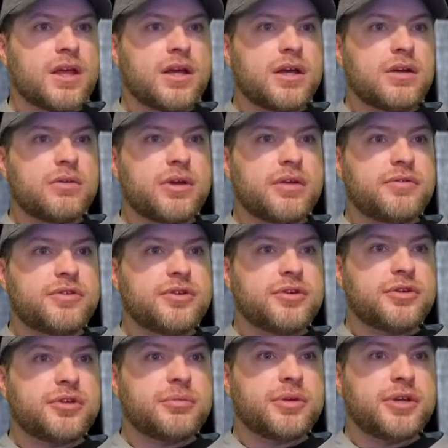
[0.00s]
We have two
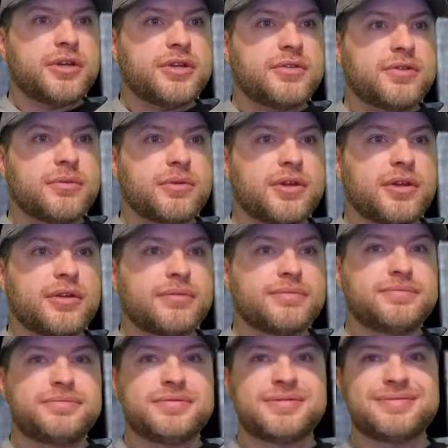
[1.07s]
QBs from the
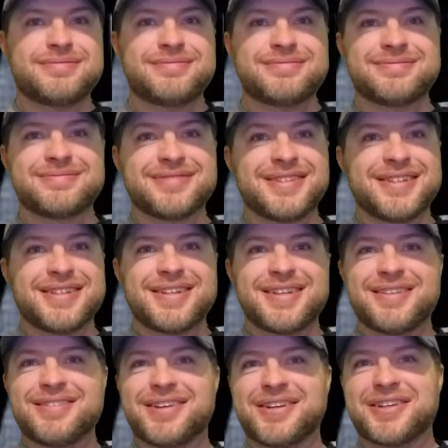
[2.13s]

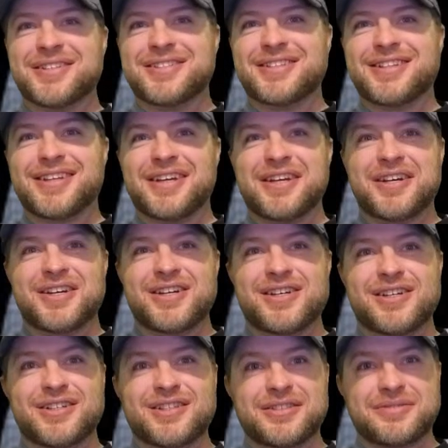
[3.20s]
not gonna say
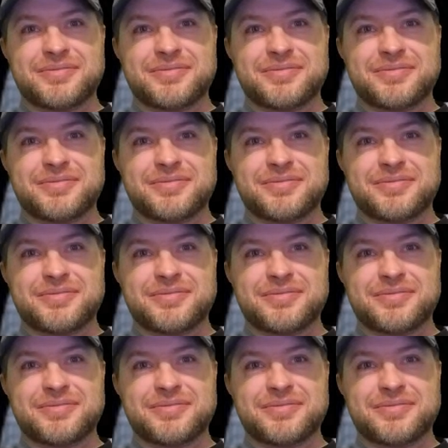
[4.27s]
that.